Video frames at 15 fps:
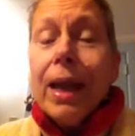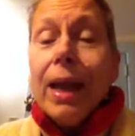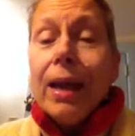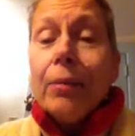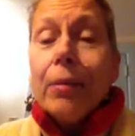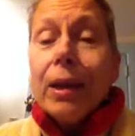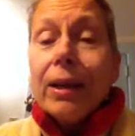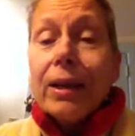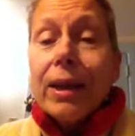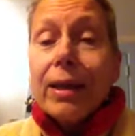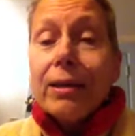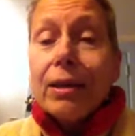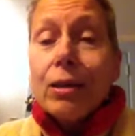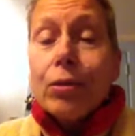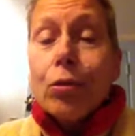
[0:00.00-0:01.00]
and my
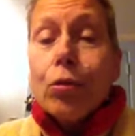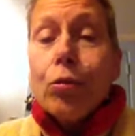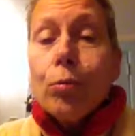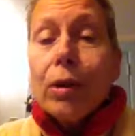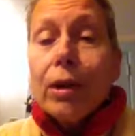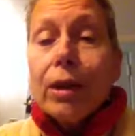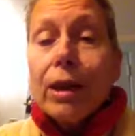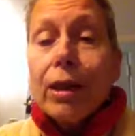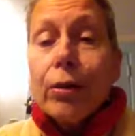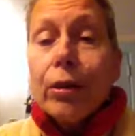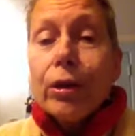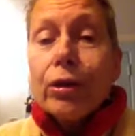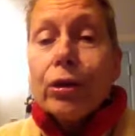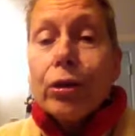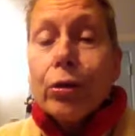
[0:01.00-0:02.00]
guest is Uma
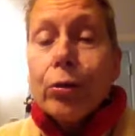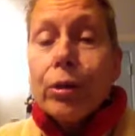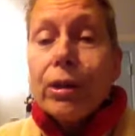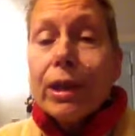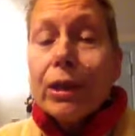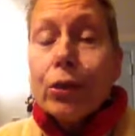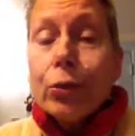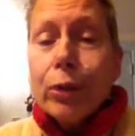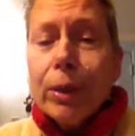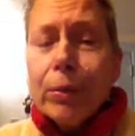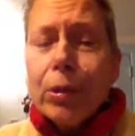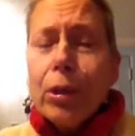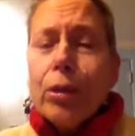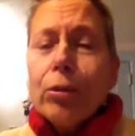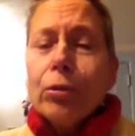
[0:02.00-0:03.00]
Girish, who is a dream
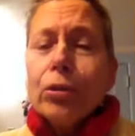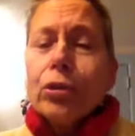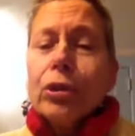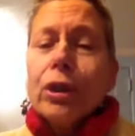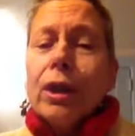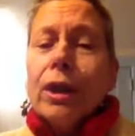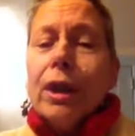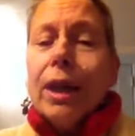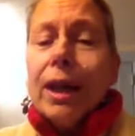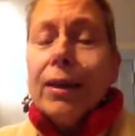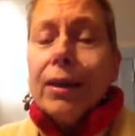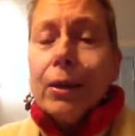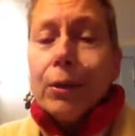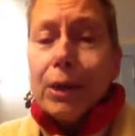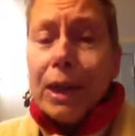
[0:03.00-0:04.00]
coach. And
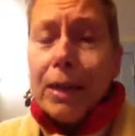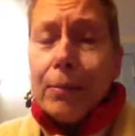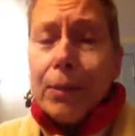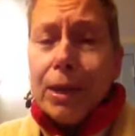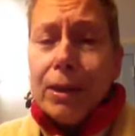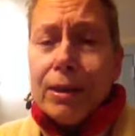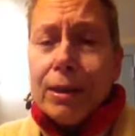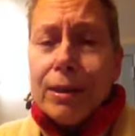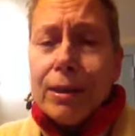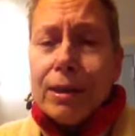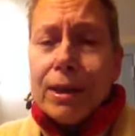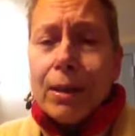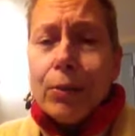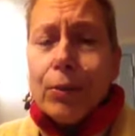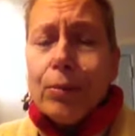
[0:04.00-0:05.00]
now what that means is, is
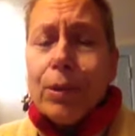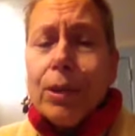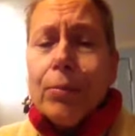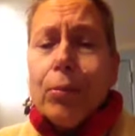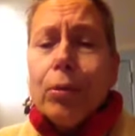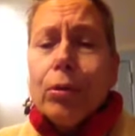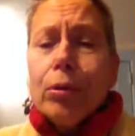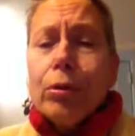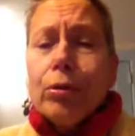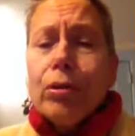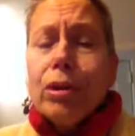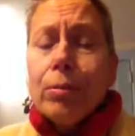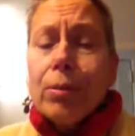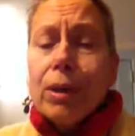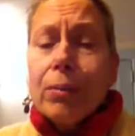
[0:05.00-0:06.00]
that when people lose
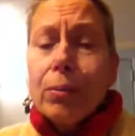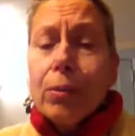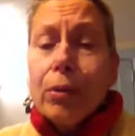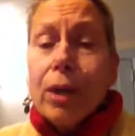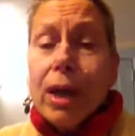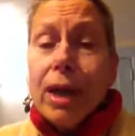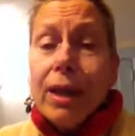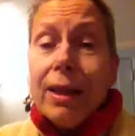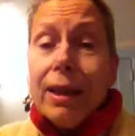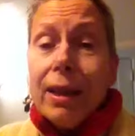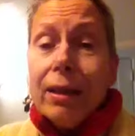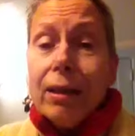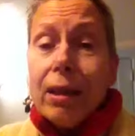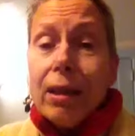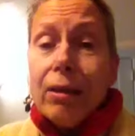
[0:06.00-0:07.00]
the people they
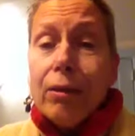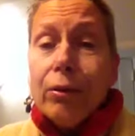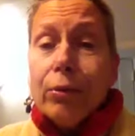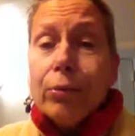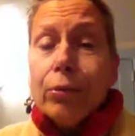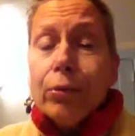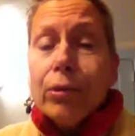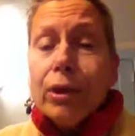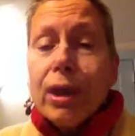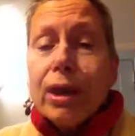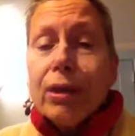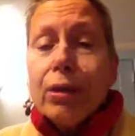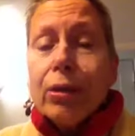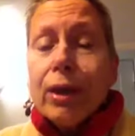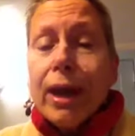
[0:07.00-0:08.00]
love through
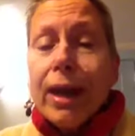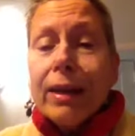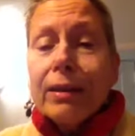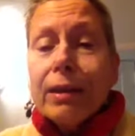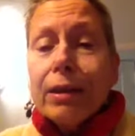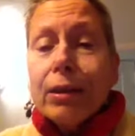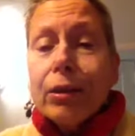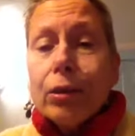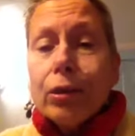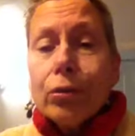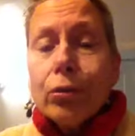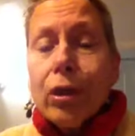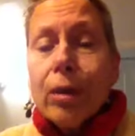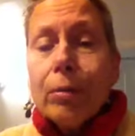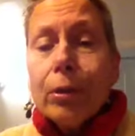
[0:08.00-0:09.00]
death or accident or
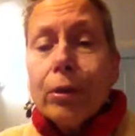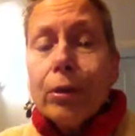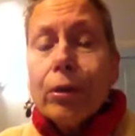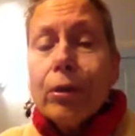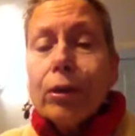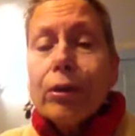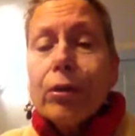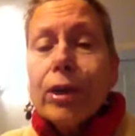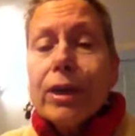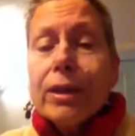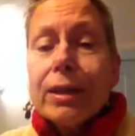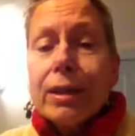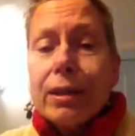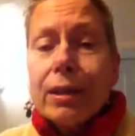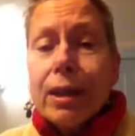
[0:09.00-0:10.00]
trauma or
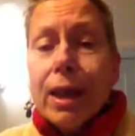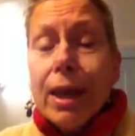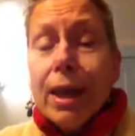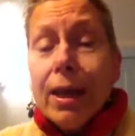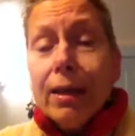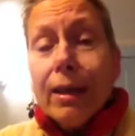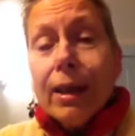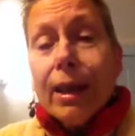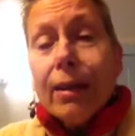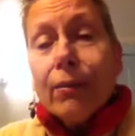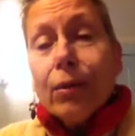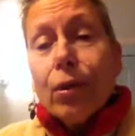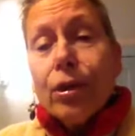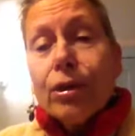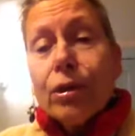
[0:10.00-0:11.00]
crisis, they have
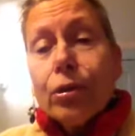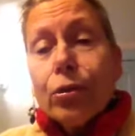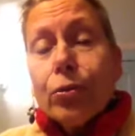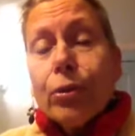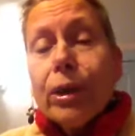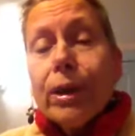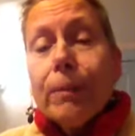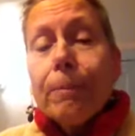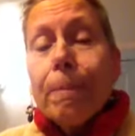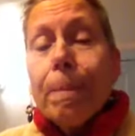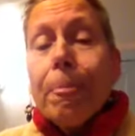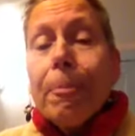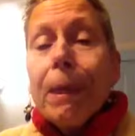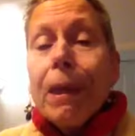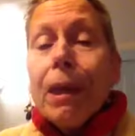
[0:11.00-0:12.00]
lost a dream.
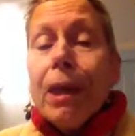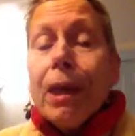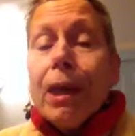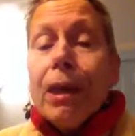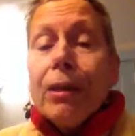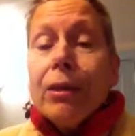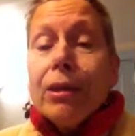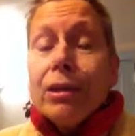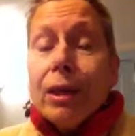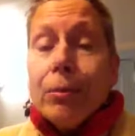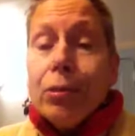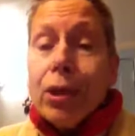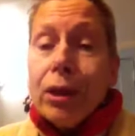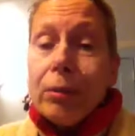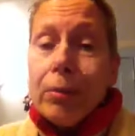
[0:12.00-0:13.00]
The
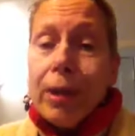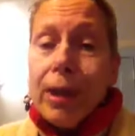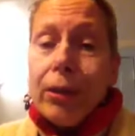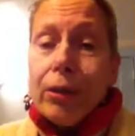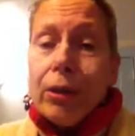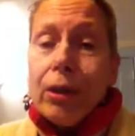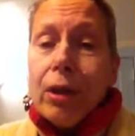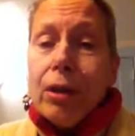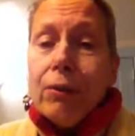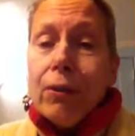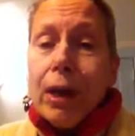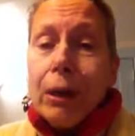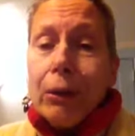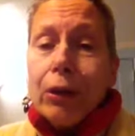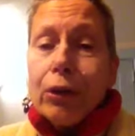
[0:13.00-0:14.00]
subject matter of
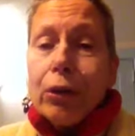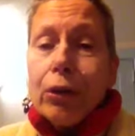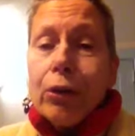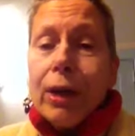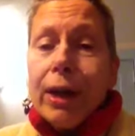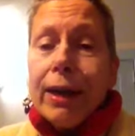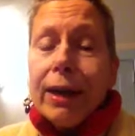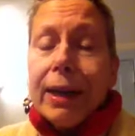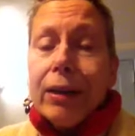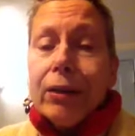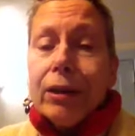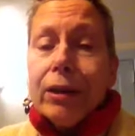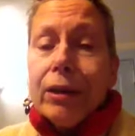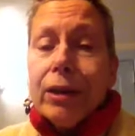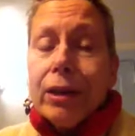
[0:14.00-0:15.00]
our Google Hangout
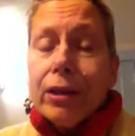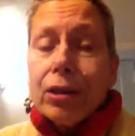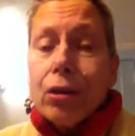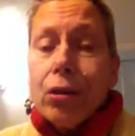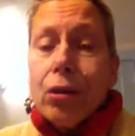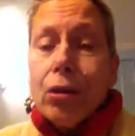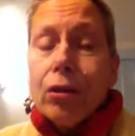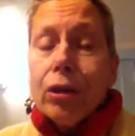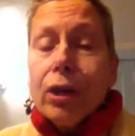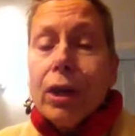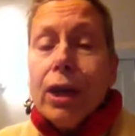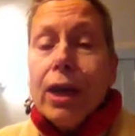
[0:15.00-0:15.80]
is called